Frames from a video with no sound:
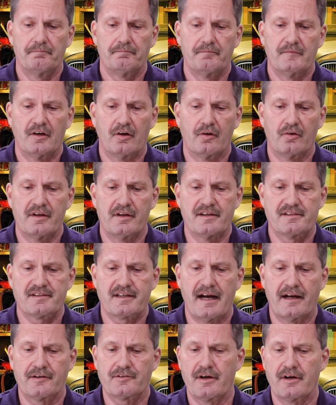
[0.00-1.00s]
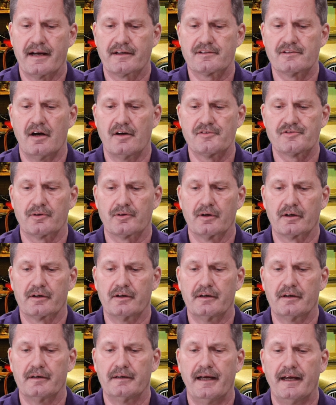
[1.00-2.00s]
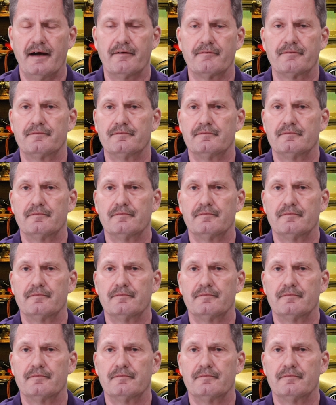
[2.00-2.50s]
you know, lease contracts also are going to have